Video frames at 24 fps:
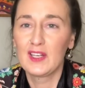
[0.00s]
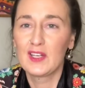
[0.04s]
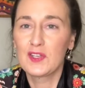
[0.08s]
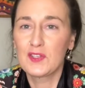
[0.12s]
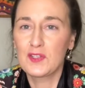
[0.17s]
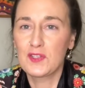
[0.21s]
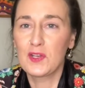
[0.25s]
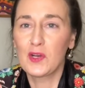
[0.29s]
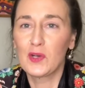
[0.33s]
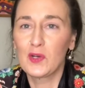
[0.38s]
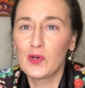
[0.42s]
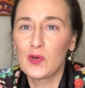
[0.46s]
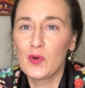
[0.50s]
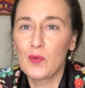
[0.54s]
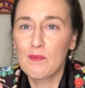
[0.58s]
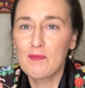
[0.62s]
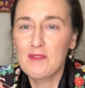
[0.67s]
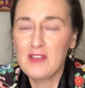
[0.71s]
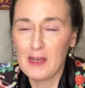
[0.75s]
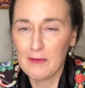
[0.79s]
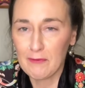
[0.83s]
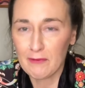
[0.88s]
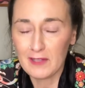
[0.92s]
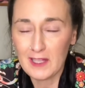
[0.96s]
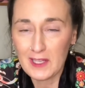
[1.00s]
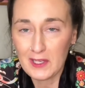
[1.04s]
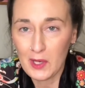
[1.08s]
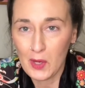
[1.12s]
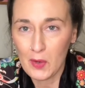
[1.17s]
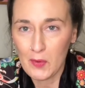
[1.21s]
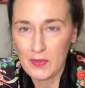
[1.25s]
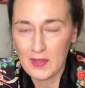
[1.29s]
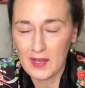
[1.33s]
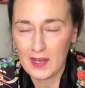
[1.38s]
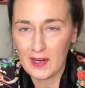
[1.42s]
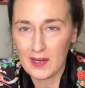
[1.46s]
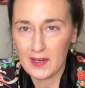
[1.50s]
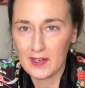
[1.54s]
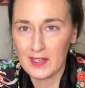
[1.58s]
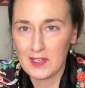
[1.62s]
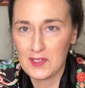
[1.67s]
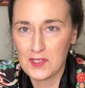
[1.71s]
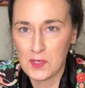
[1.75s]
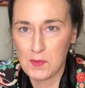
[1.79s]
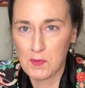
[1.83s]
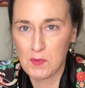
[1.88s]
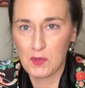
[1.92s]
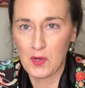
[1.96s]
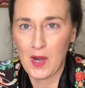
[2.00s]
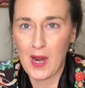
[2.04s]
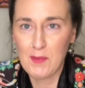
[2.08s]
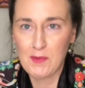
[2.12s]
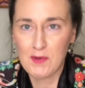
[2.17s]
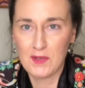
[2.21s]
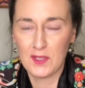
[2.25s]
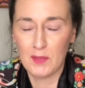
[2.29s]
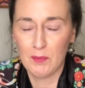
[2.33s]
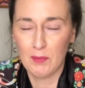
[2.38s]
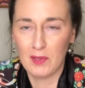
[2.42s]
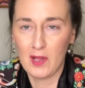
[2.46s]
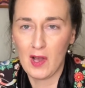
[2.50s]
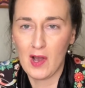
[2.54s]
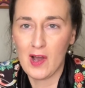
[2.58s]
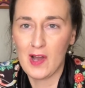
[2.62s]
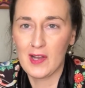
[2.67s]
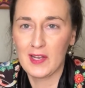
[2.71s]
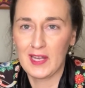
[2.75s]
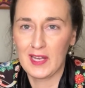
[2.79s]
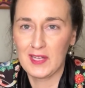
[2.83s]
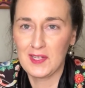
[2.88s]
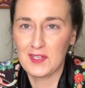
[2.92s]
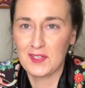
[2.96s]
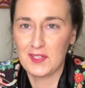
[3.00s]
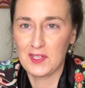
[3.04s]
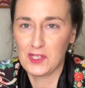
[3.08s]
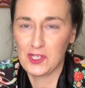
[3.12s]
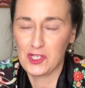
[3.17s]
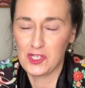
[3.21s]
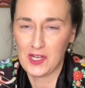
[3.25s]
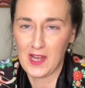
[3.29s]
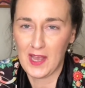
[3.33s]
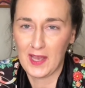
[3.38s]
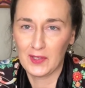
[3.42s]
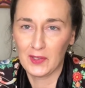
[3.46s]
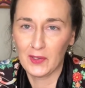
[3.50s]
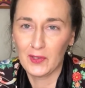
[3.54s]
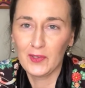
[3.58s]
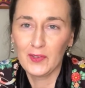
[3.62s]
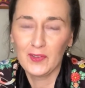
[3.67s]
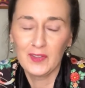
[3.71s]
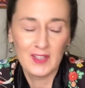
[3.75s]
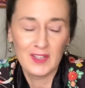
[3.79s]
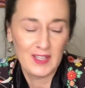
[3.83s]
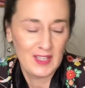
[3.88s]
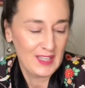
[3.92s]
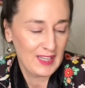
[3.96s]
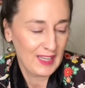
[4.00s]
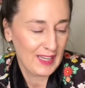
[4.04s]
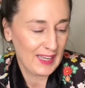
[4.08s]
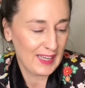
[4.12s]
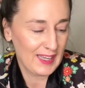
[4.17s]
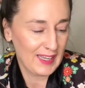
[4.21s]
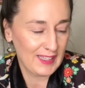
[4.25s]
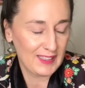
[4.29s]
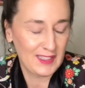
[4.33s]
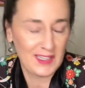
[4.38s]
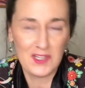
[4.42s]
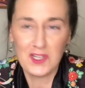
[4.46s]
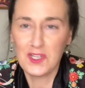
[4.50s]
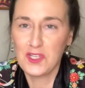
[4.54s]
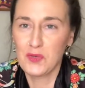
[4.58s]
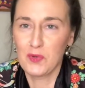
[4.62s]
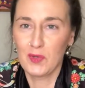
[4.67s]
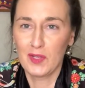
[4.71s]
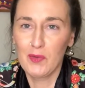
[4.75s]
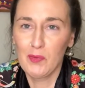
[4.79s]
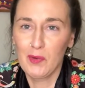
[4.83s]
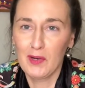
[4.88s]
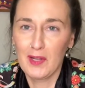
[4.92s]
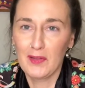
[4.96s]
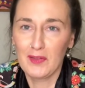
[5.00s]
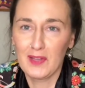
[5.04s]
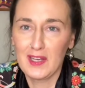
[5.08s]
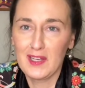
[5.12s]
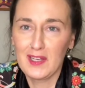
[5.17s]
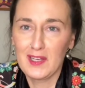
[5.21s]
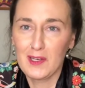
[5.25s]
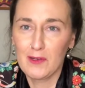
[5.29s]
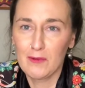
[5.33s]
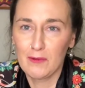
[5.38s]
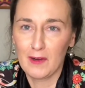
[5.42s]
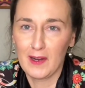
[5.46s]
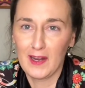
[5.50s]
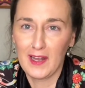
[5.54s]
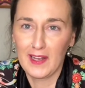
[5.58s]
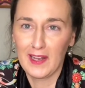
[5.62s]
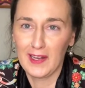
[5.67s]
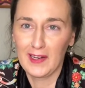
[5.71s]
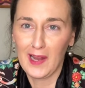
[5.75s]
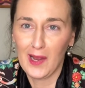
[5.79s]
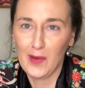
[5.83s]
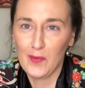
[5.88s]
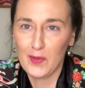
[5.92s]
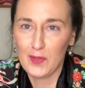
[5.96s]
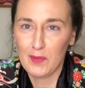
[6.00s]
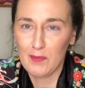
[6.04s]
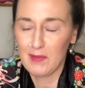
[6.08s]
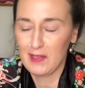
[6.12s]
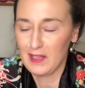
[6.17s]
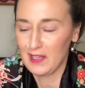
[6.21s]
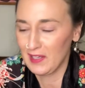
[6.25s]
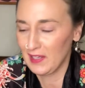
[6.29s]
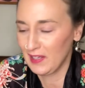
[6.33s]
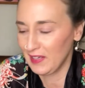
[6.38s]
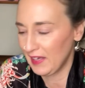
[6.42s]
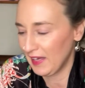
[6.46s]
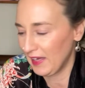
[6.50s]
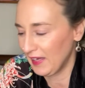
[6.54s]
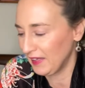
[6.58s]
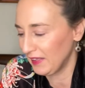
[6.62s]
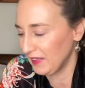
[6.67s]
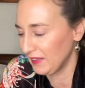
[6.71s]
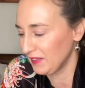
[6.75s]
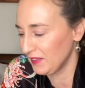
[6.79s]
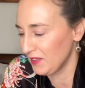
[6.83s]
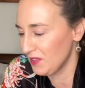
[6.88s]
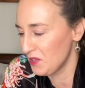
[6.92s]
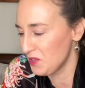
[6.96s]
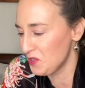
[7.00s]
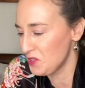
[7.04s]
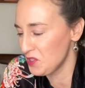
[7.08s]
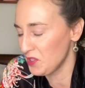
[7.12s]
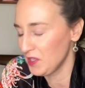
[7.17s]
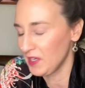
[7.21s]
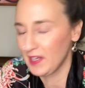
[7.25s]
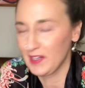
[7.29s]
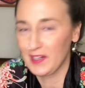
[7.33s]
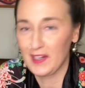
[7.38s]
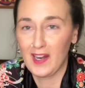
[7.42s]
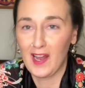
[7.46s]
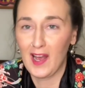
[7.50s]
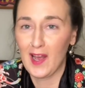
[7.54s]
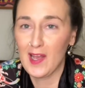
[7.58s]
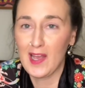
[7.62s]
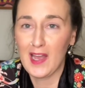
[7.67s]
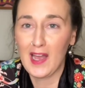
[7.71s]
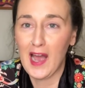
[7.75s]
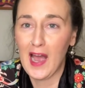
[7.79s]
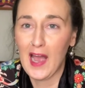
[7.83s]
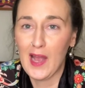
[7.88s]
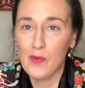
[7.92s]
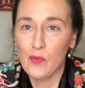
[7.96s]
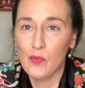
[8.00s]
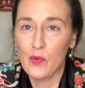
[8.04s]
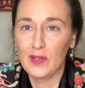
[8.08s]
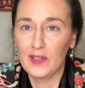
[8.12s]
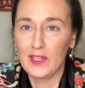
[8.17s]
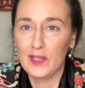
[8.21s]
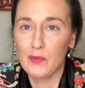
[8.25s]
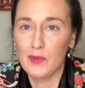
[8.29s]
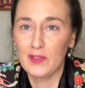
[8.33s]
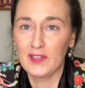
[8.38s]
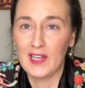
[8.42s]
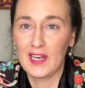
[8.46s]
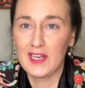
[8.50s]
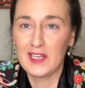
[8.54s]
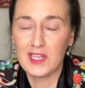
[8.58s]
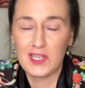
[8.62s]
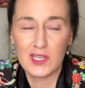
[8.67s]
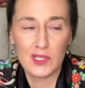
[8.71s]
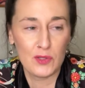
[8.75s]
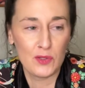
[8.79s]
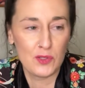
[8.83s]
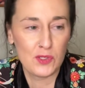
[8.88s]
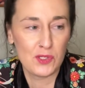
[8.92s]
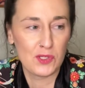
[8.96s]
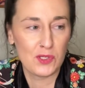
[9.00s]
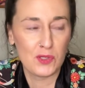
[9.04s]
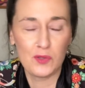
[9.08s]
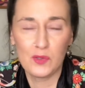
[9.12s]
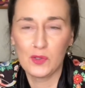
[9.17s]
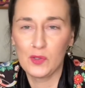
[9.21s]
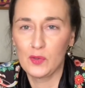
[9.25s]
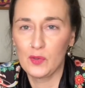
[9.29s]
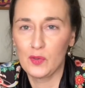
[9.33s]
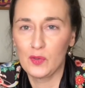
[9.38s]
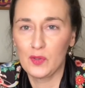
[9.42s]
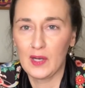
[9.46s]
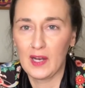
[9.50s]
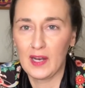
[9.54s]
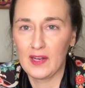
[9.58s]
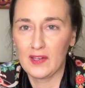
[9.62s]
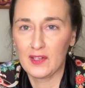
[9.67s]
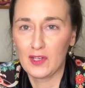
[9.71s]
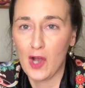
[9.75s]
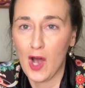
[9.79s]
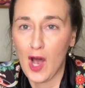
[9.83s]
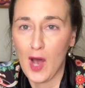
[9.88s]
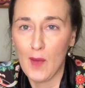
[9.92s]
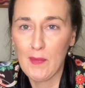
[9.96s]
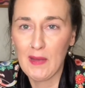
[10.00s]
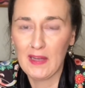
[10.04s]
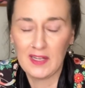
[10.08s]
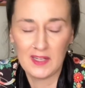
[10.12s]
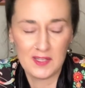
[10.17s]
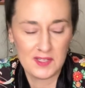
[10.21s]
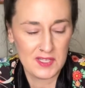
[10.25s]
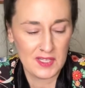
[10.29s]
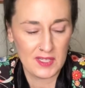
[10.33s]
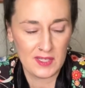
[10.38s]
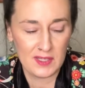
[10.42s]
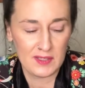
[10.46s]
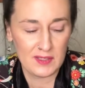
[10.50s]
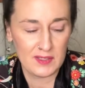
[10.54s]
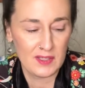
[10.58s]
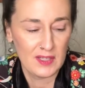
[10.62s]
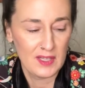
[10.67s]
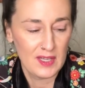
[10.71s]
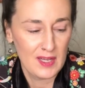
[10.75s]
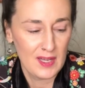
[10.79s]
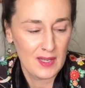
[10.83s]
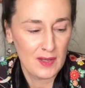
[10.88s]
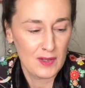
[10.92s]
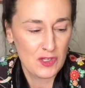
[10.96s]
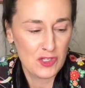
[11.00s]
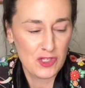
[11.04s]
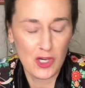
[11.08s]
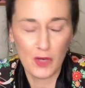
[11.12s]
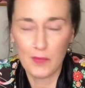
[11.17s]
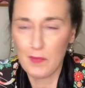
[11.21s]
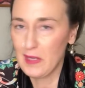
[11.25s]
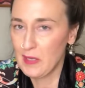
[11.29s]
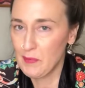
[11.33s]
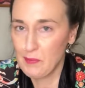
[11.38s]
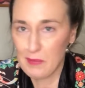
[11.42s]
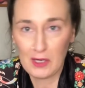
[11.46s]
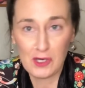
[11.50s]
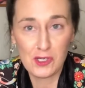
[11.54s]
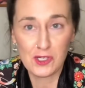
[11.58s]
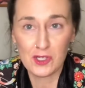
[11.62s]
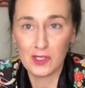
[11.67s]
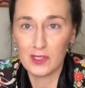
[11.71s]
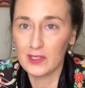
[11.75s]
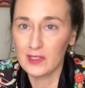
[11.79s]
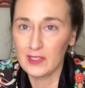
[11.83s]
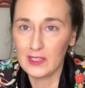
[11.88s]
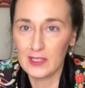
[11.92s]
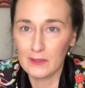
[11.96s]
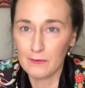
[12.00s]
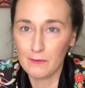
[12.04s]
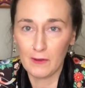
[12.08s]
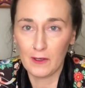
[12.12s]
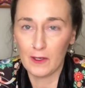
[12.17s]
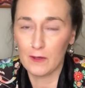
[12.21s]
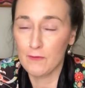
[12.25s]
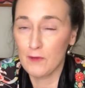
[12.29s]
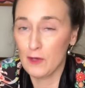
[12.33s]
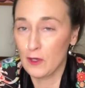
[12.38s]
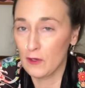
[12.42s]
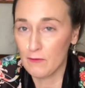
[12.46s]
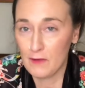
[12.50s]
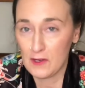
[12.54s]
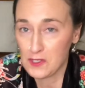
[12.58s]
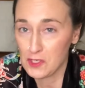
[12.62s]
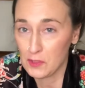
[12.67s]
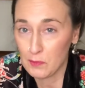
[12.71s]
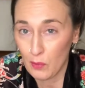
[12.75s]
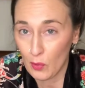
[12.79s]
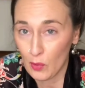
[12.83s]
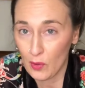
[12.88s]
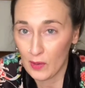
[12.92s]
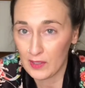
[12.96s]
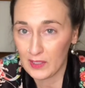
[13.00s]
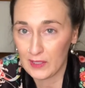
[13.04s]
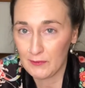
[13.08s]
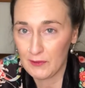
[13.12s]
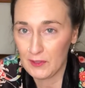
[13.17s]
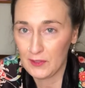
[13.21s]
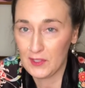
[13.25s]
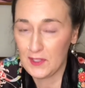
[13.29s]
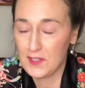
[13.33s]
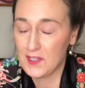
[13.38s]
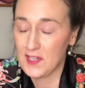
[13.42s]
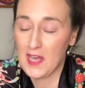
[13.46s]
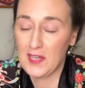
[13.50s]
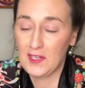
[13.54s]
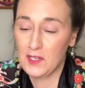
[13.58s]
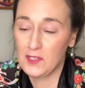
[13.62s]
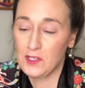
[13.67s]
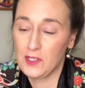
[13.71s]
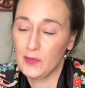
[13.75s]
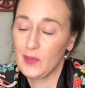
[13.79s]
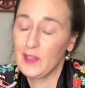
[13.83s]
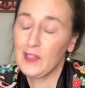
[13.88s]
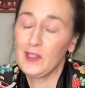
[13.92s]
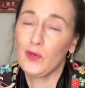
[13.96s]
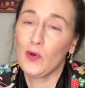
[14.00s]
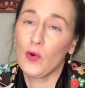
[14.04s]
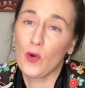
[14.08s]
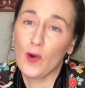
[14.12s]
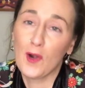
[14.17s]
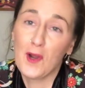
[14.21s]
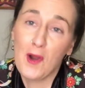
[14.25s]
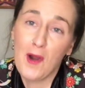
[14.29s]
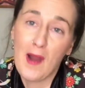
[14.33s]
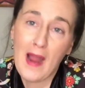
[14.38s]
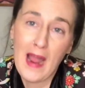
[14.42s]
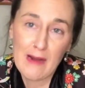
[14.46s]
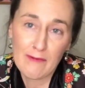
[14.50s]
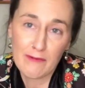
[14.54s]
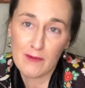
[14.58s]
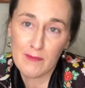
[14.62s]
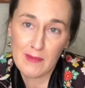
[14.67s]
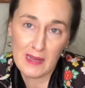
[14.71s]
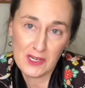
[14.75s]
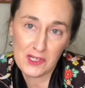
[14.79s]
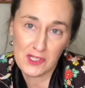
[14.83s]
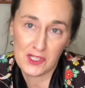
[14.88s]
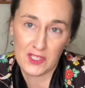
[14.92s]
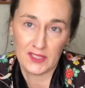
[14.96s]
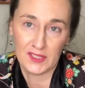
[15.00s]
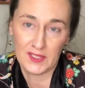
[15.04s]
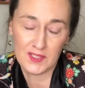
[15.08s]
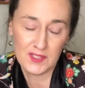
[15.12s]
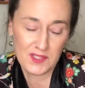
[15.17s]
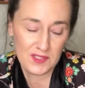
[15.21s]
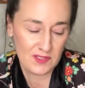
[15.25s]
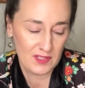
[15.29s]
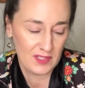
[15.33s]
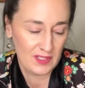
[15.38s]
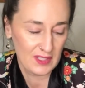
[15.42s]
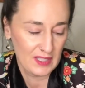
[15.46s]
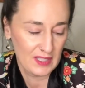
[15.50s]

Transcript: So definitely go there and subscribe to the blog and to this channel. And I just really want to thank you for hanging out with me, and and I, I really would like you to comment and show me a picture of, of your vision board if you decide to do it, or your affirmations.